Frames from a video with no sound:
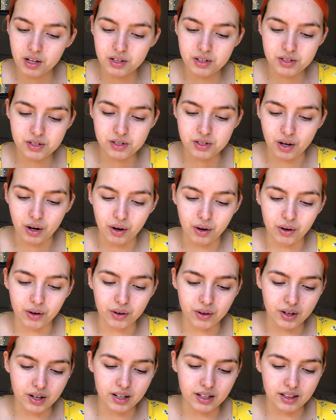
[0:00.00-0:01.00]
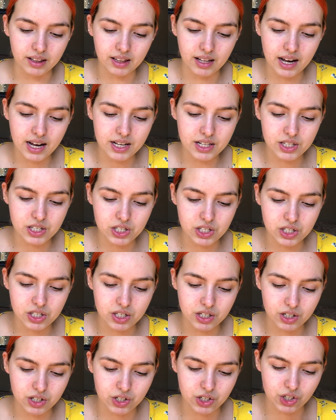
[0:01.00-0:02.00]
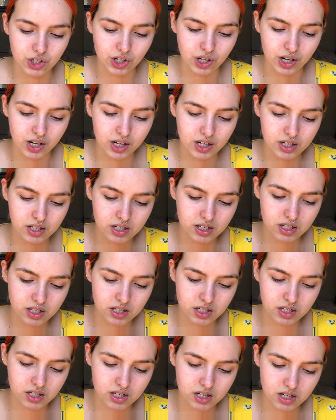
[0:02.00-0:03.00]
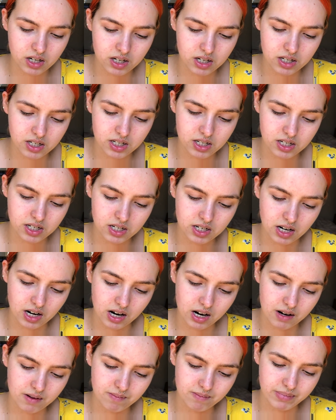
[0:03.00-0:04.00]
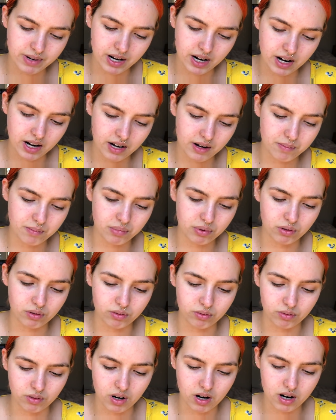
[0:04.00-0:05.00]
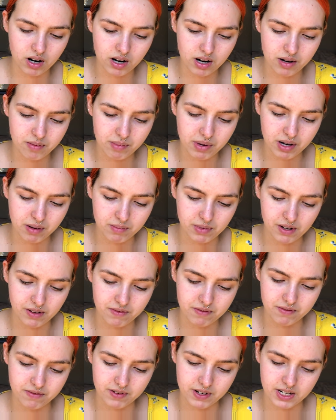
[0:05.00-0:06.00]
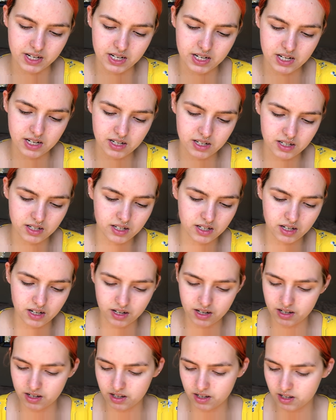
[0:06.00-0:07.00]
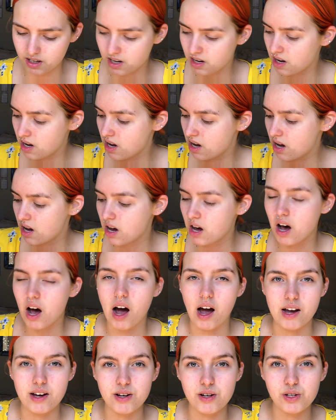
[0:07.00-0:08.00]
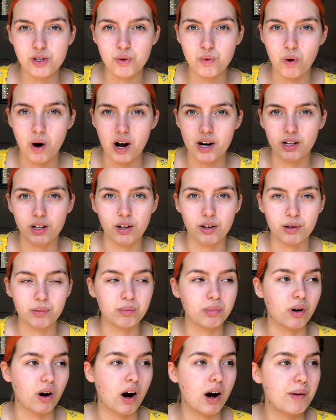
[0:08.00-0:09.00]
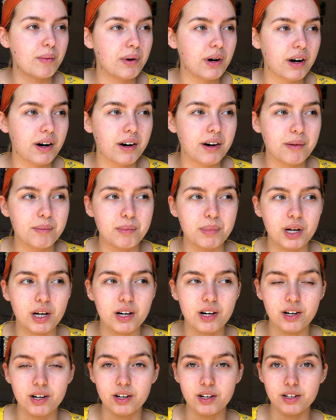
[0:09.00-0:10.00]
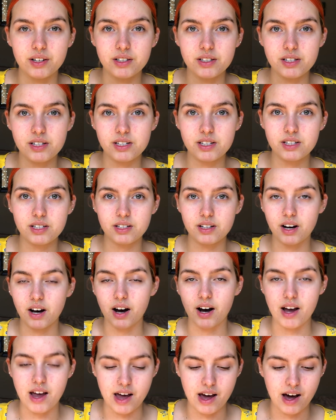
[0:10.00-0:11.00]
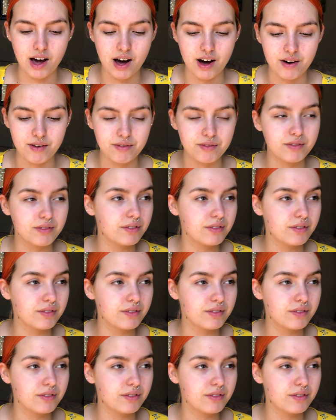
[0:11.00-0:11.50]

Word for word: so let's just start by priming my face. I use quite a lot of primer because I have